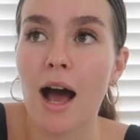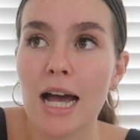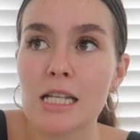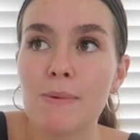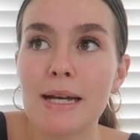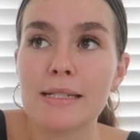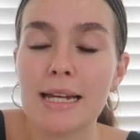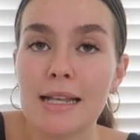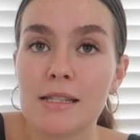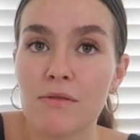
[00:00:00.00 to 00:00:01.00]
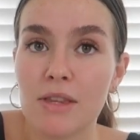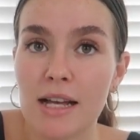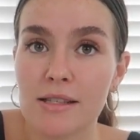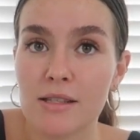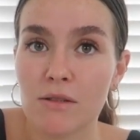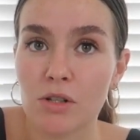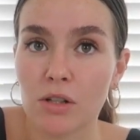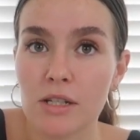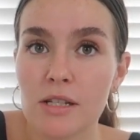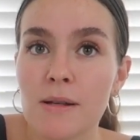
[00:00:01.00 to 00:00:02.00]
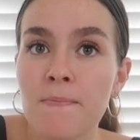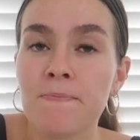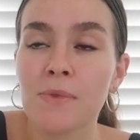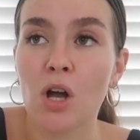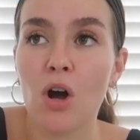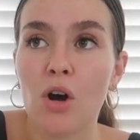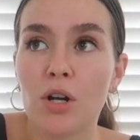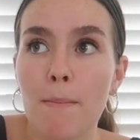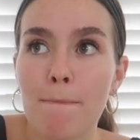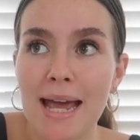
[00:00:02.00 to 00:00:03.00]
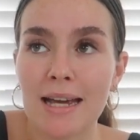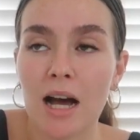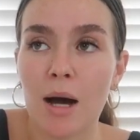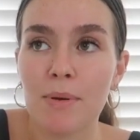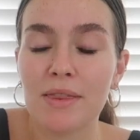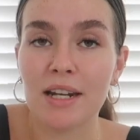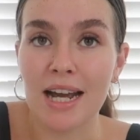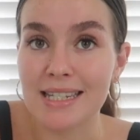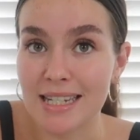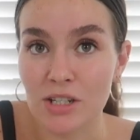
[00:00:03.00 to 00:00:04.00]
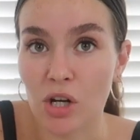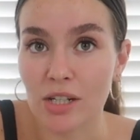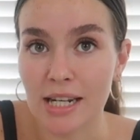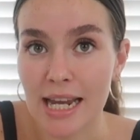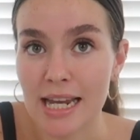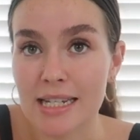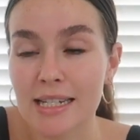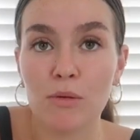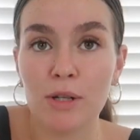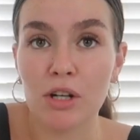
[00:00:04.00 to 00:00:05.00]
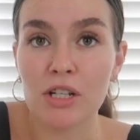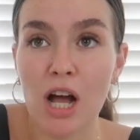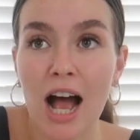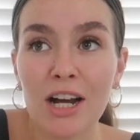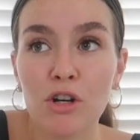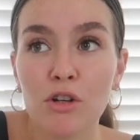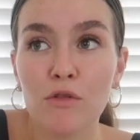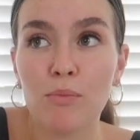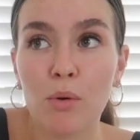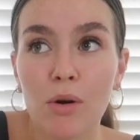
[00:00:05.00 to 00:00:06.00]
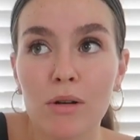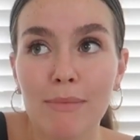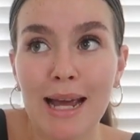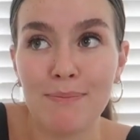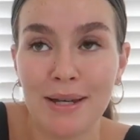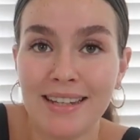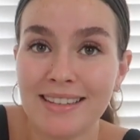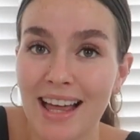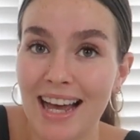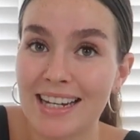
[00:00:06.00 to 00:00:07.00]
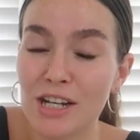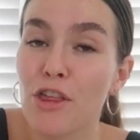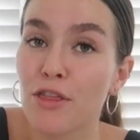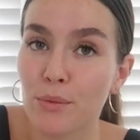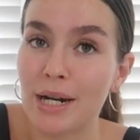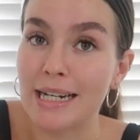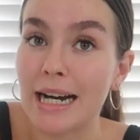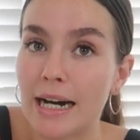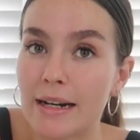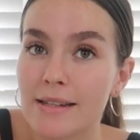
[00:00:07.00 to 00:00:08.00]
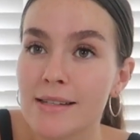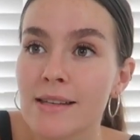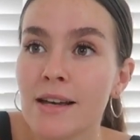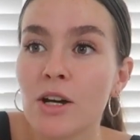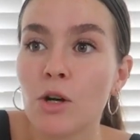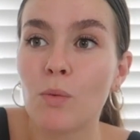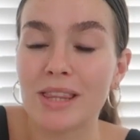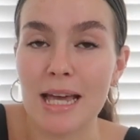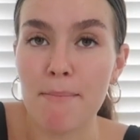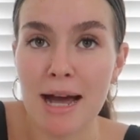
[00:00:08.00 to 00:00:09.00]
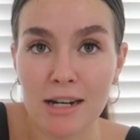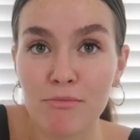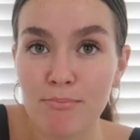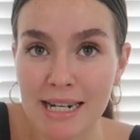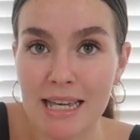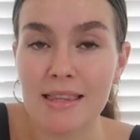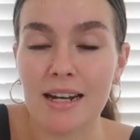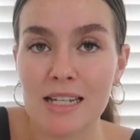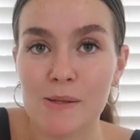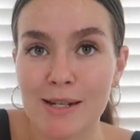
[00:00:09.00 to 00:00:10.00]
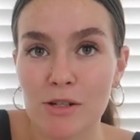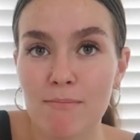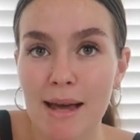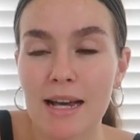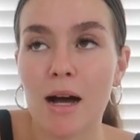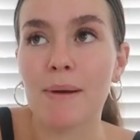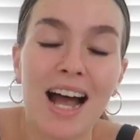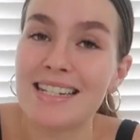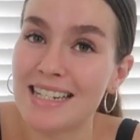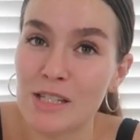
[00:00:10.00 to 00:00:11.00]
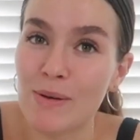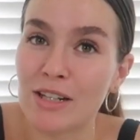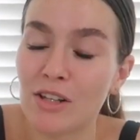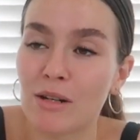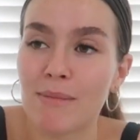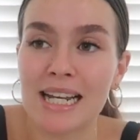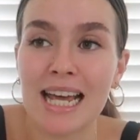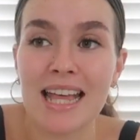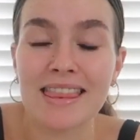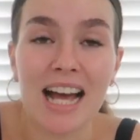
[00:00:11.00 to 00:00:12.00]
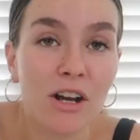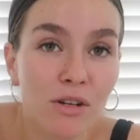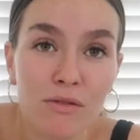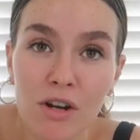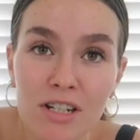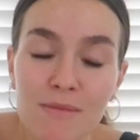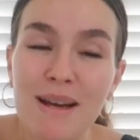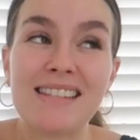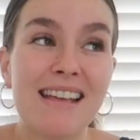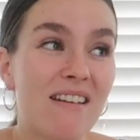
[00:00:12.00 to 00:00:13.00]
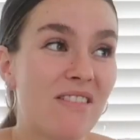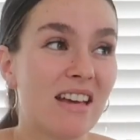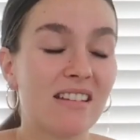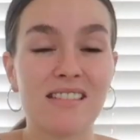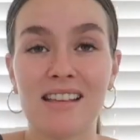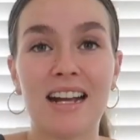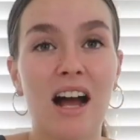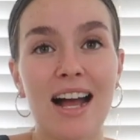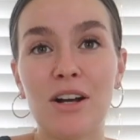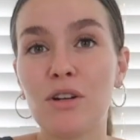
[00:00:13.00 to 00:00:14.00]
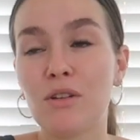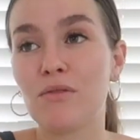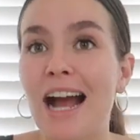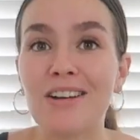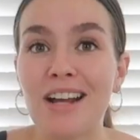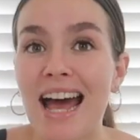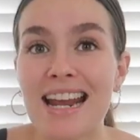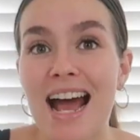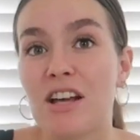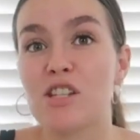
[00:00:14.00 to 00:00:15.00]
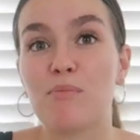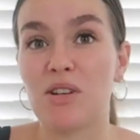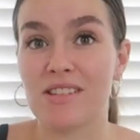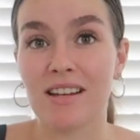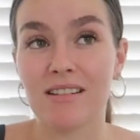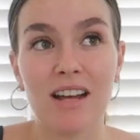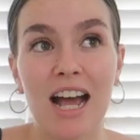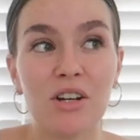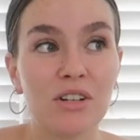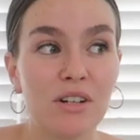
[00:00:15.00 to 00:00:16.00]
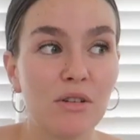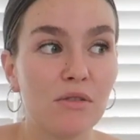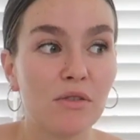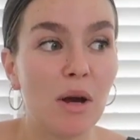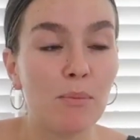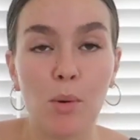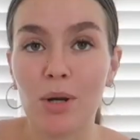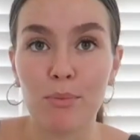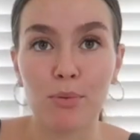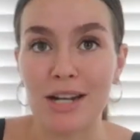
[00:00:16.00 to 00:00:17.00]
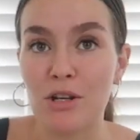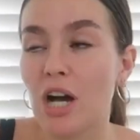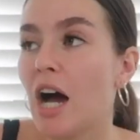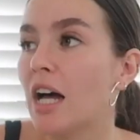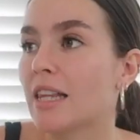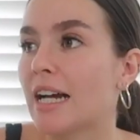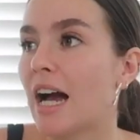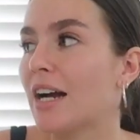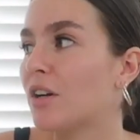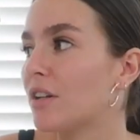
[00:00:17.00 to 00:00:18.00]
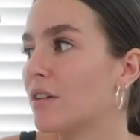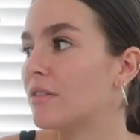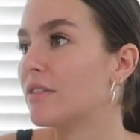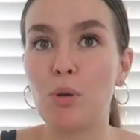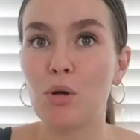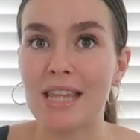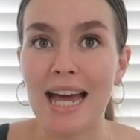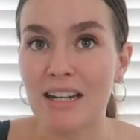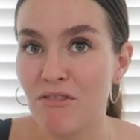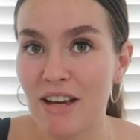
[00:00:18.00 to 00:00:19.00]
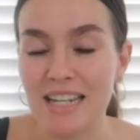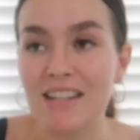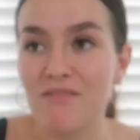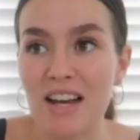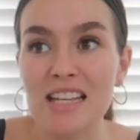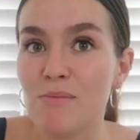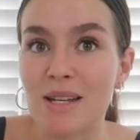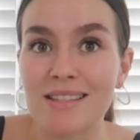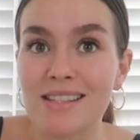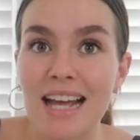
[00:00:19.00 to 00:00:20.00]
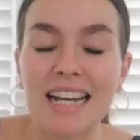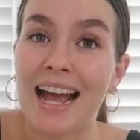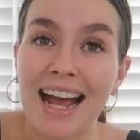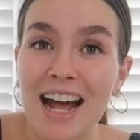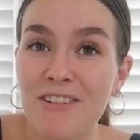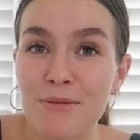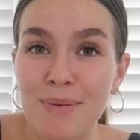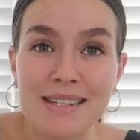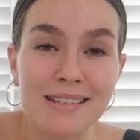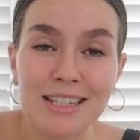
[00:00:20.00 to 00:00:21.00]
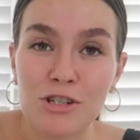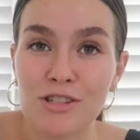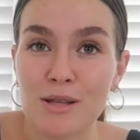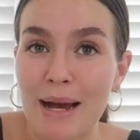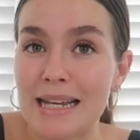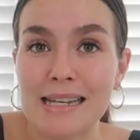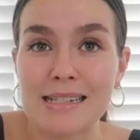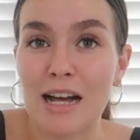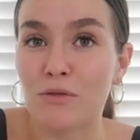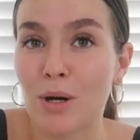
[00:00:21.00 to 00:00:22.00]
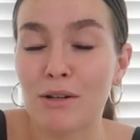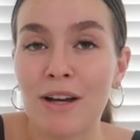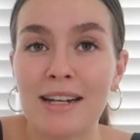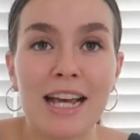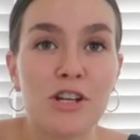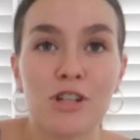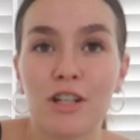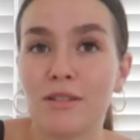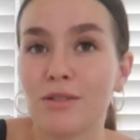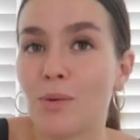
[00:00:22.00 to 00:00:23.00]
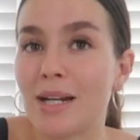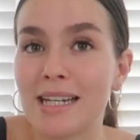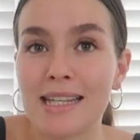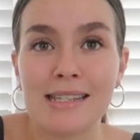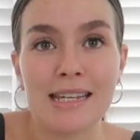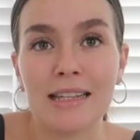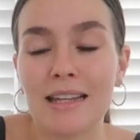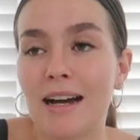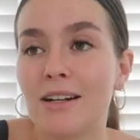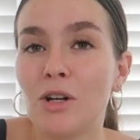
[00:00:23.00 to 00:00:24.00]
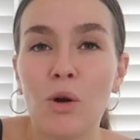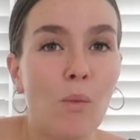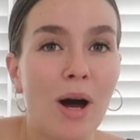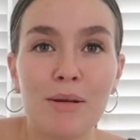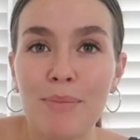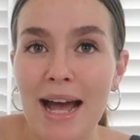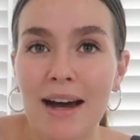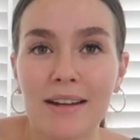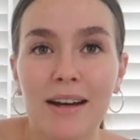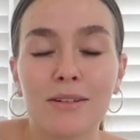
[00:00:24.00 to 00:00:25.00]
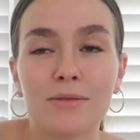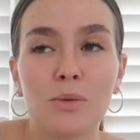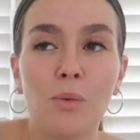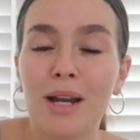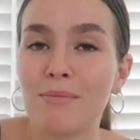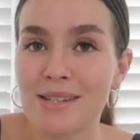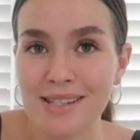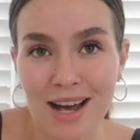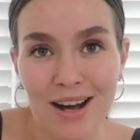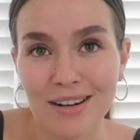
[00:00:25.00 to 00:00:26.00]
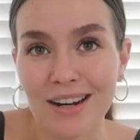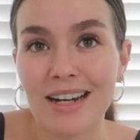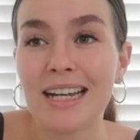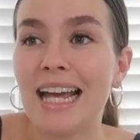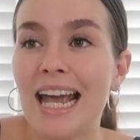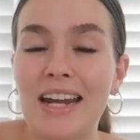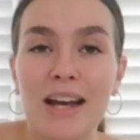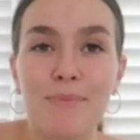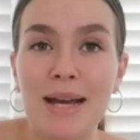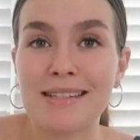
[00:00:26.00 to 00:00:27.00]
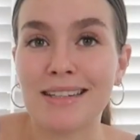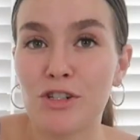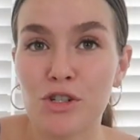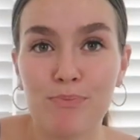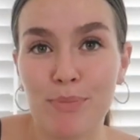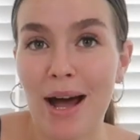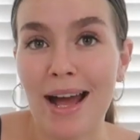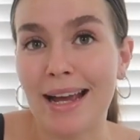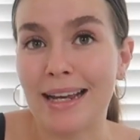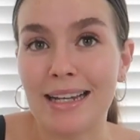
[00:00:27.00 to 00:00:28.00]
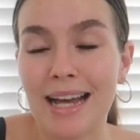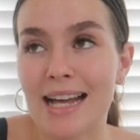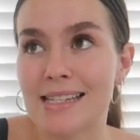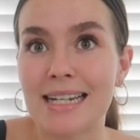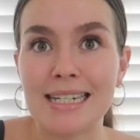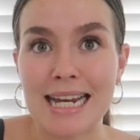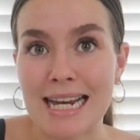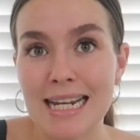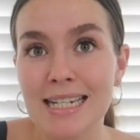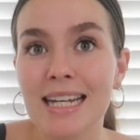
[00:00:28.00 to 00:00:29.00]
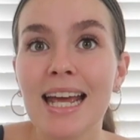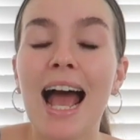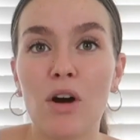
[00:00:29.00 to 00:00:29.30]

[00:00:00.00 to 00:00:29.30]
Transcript: I spent tens of thousands of dollars on makeup that I did not need. To be honest, I could have bought maybe like 3 cars with the amount of money that I spent on makeup. I did spend a lot of money, and that could have gone into my savings. Like, I could have had a house deposit. I could have bought a brand new car. Like, I could have put that in investments. Like, I have basically just the basics. I have one foundation, one concealer, one powder, one mascara, and I basically just buy as I need.